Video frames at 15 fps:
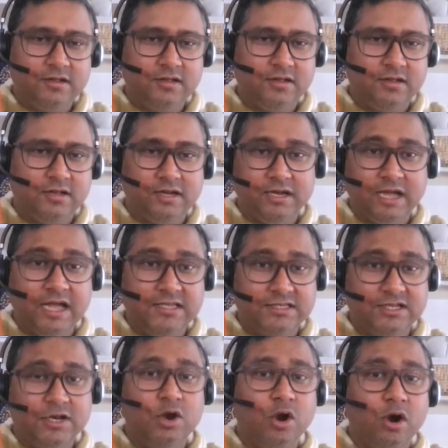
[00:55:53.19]
It has
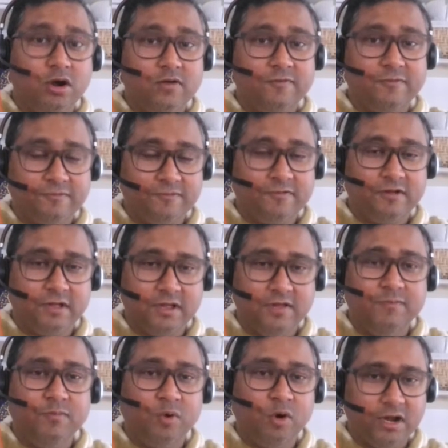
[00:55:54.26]
a lot of
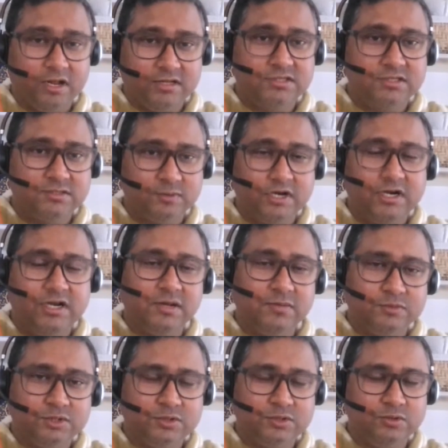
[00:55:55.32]
importance when it
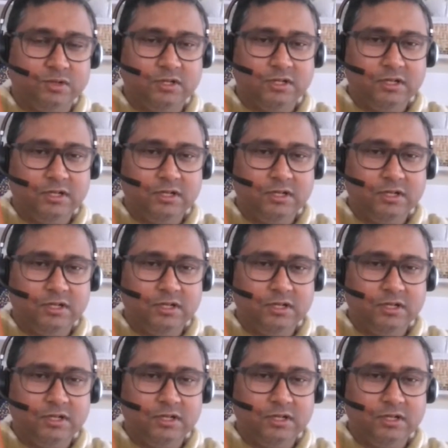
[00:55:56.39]
comes to,